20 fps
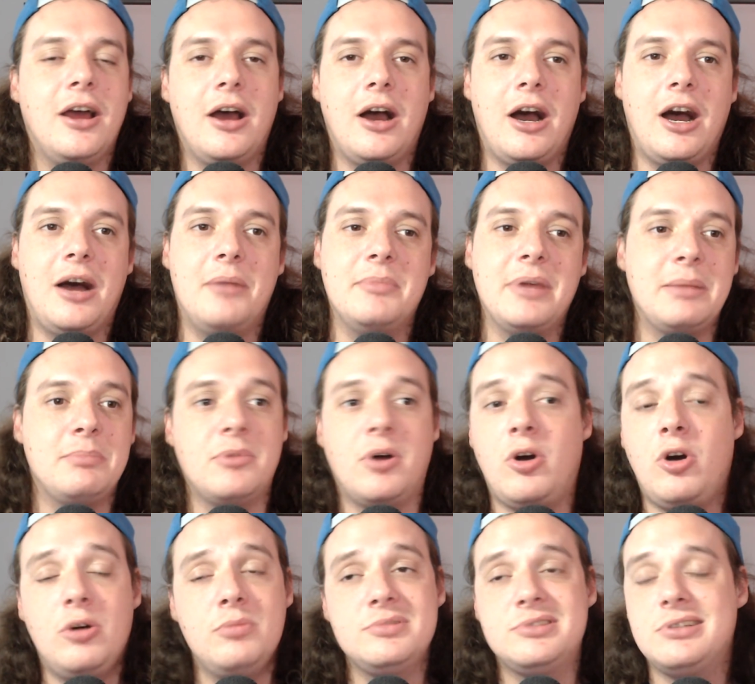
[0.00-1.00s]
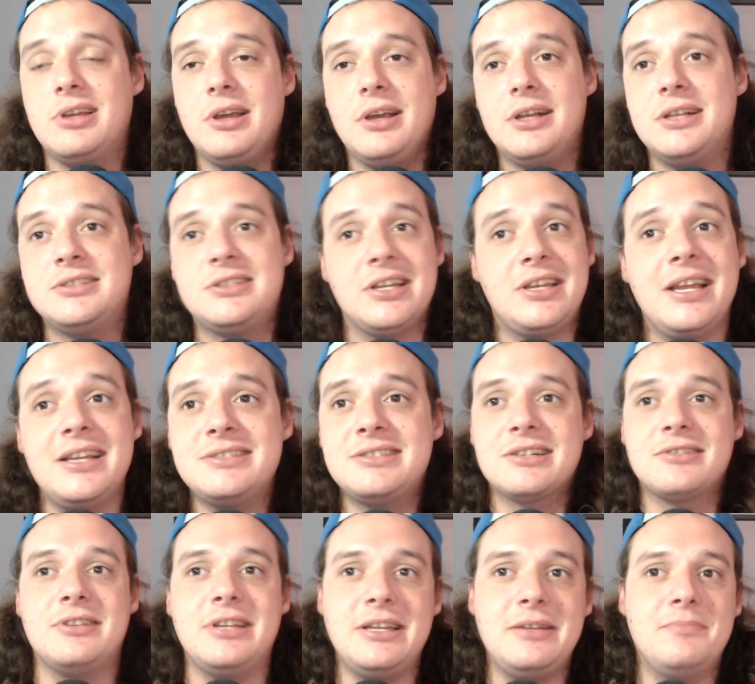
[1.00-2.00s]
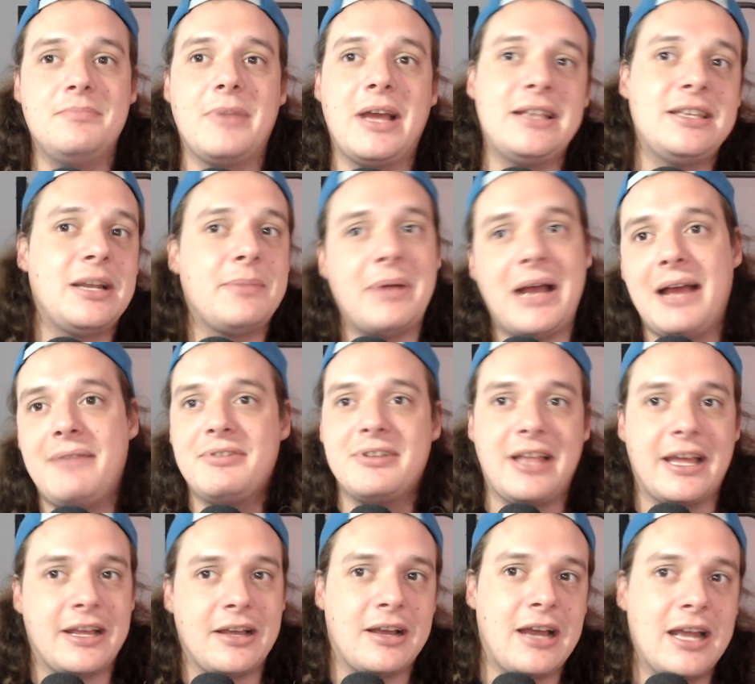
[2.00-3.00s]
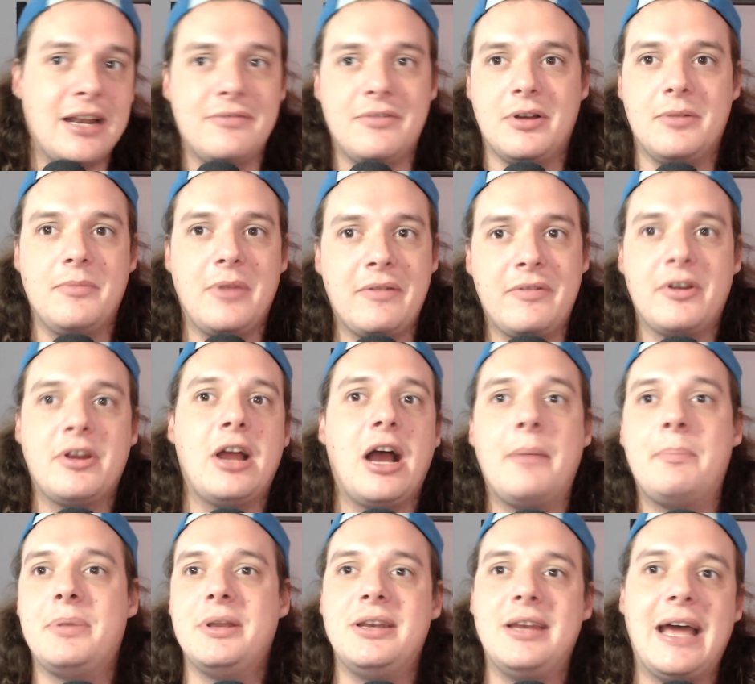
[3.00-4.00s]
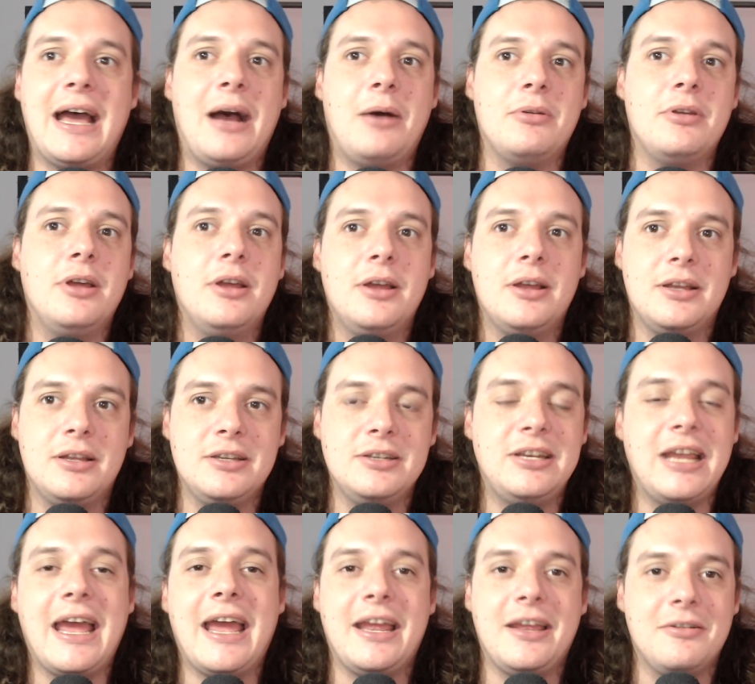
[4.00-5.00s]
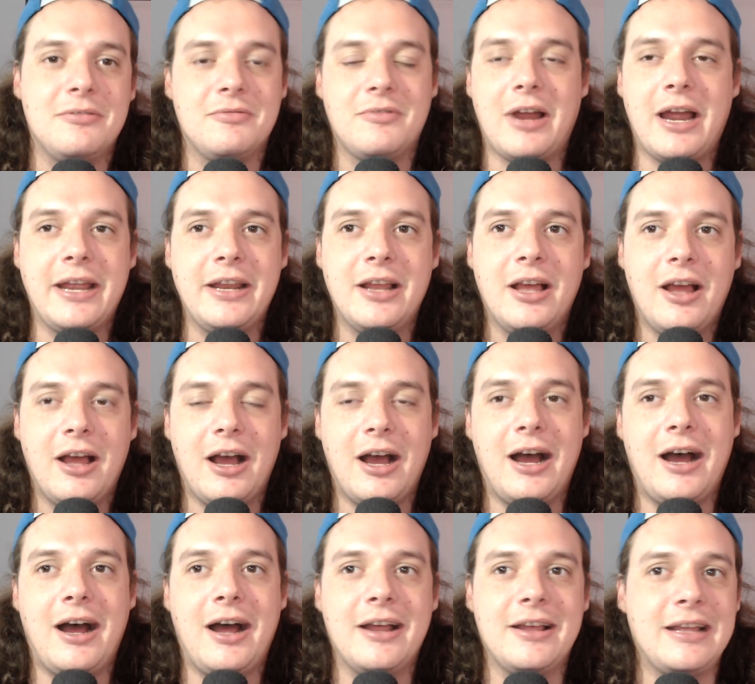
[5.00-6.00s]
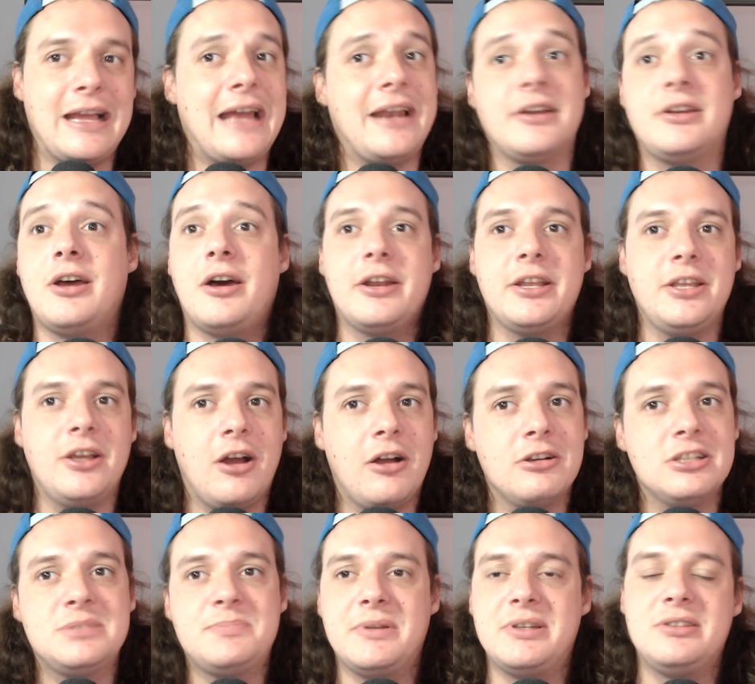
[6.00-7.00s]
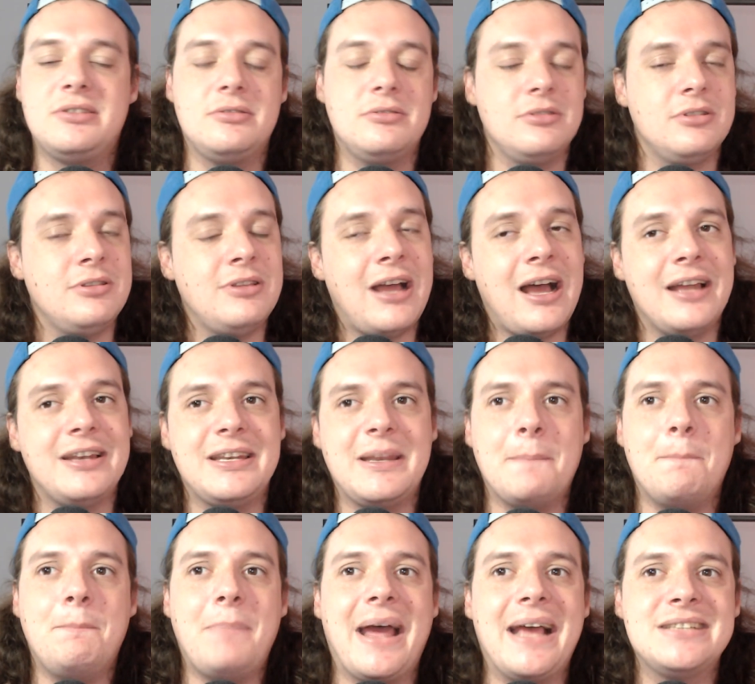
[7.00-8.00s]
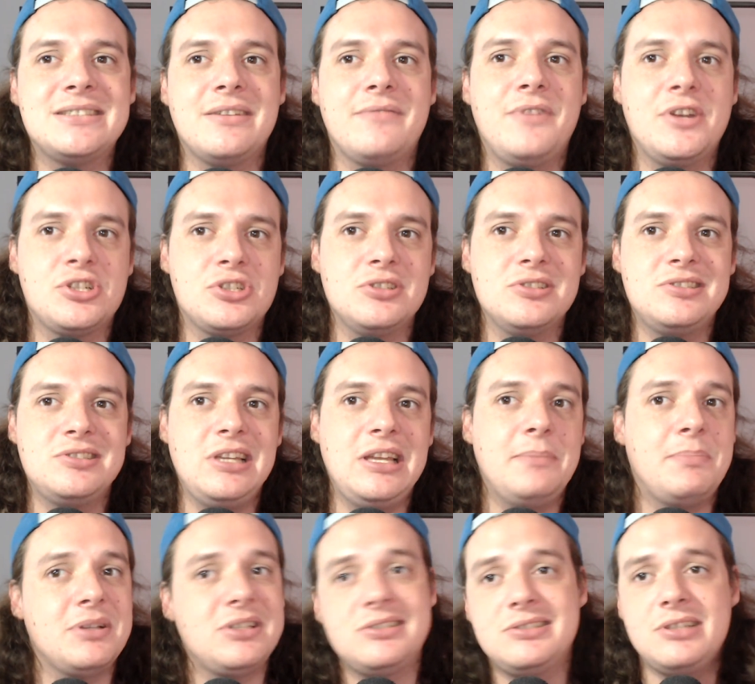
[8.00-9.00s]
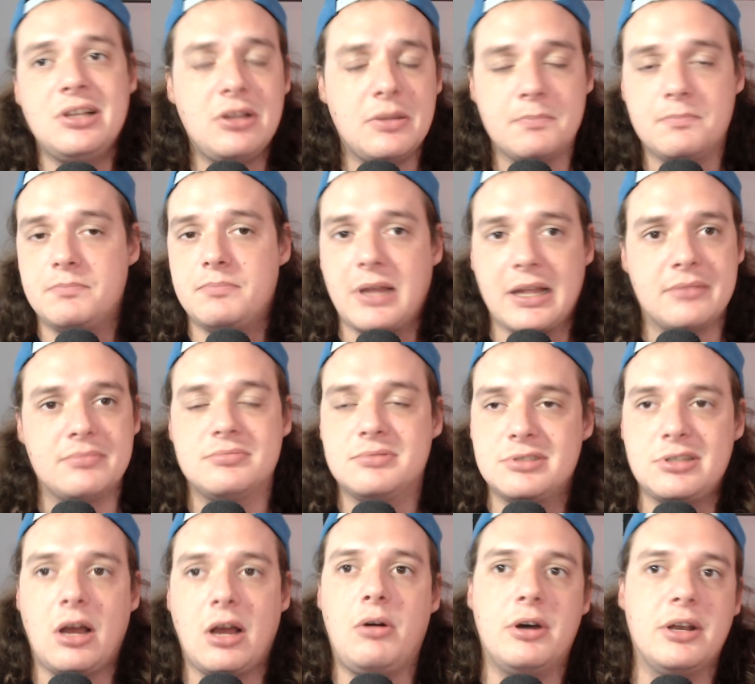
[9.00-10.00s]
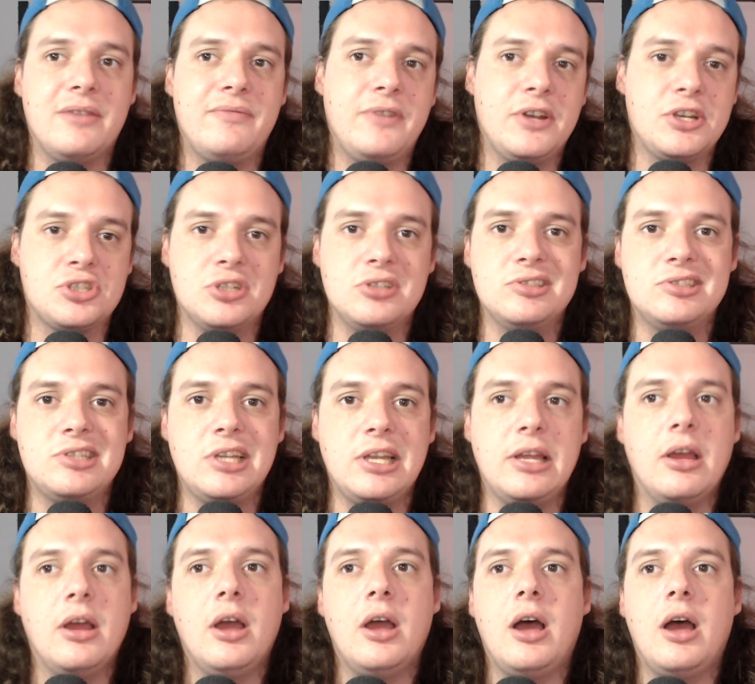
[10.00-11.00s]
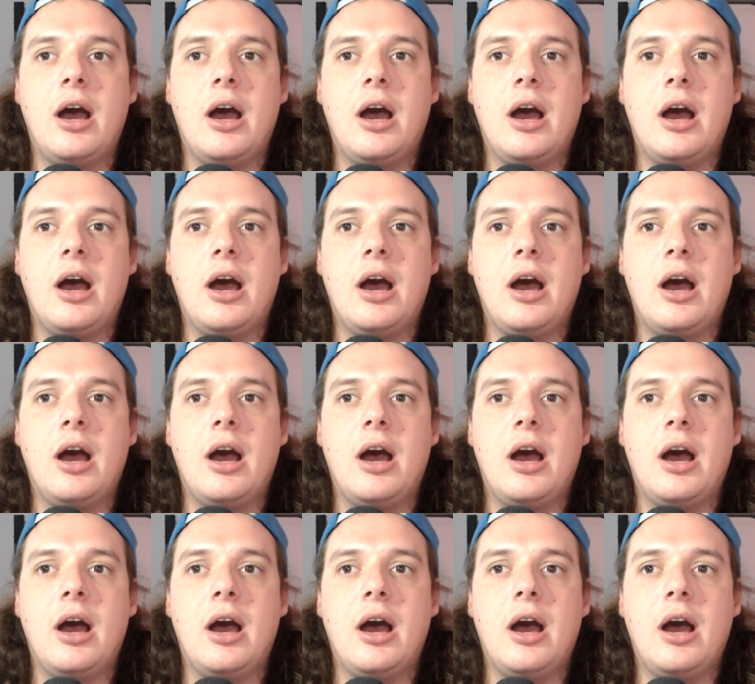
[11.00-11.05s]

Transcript: Um, and Mahomes statistically ended up having like a kind of a, a very up and down day, right? Uh, he got a ton of yards, but not the best efficiency, but still like solid efficiency.